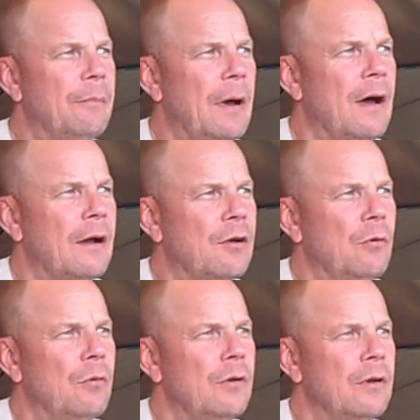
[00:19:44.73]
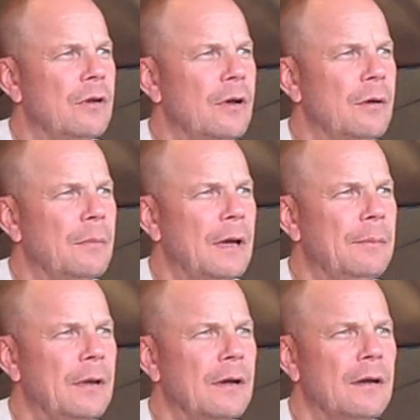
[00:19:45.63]
particle and
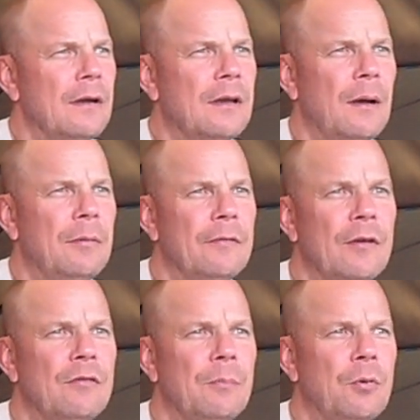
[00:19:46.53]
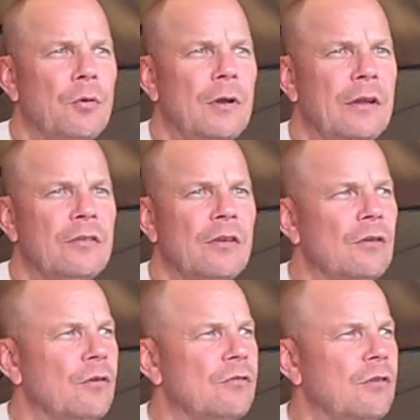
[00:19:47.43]
maybe a couple of 100 boilies and
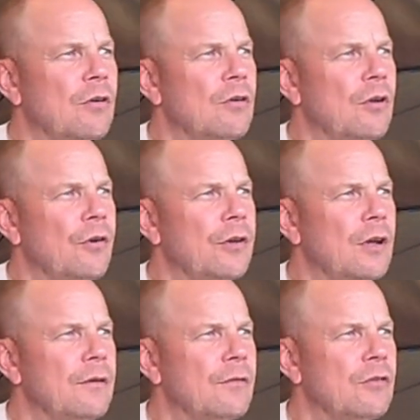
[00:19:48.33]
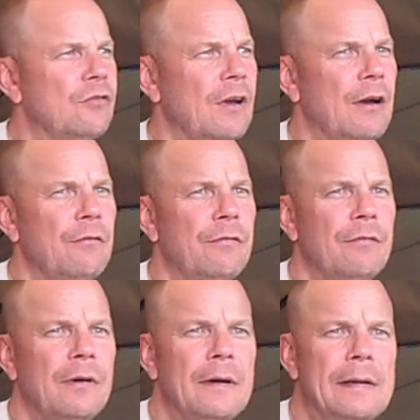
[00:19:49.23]
a nice long line over the shelf.
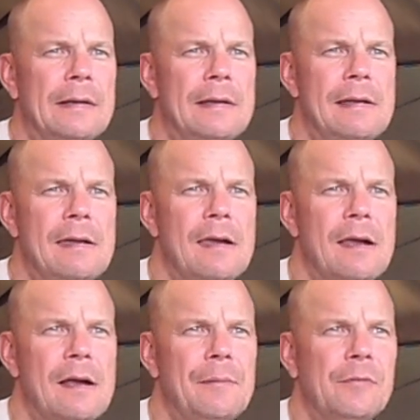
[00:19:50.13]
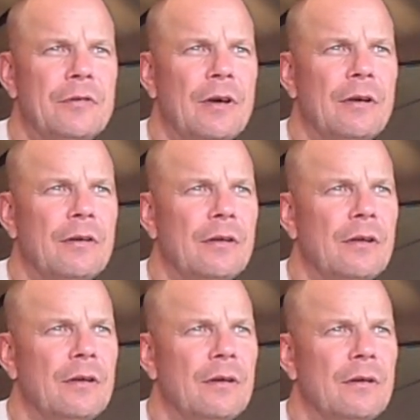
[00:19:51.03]
So I can
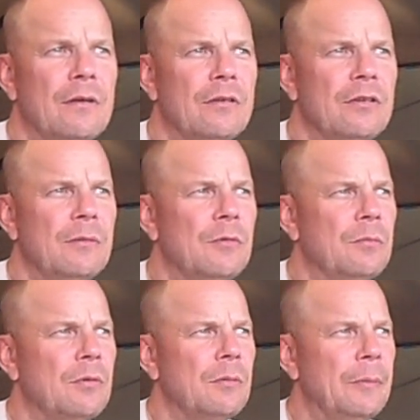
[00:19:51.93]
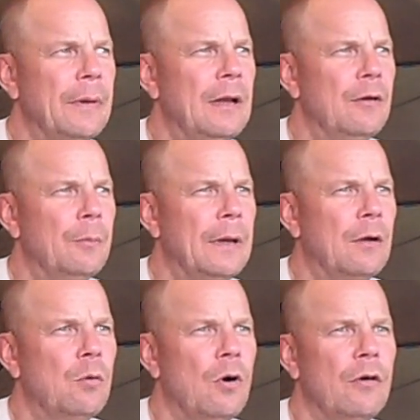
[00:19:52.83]
assume it will probably be a little
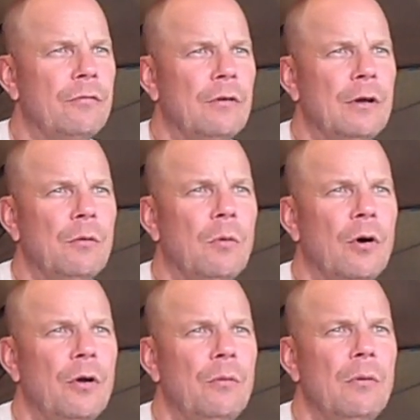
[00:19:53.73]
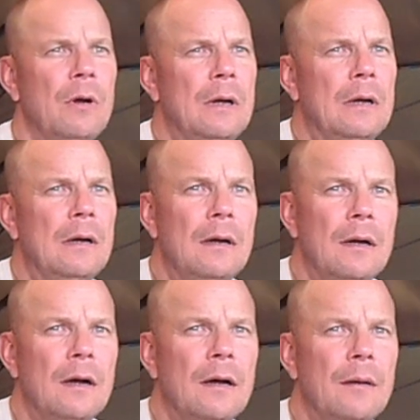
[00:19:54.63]
bit quiet for a little while.
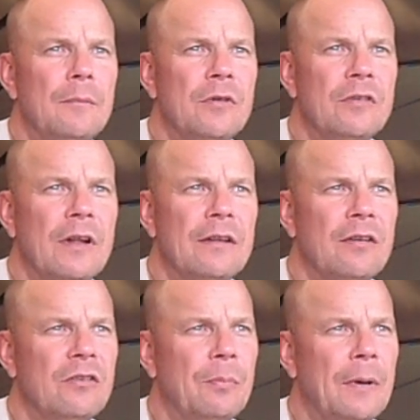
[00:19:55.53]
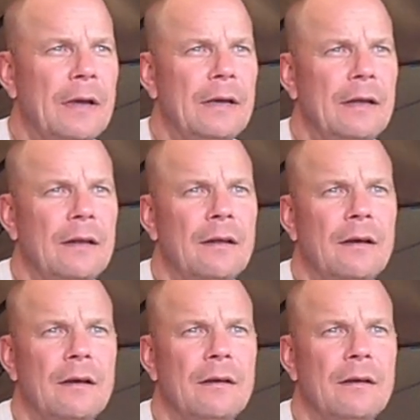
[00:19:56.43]
Just anticipating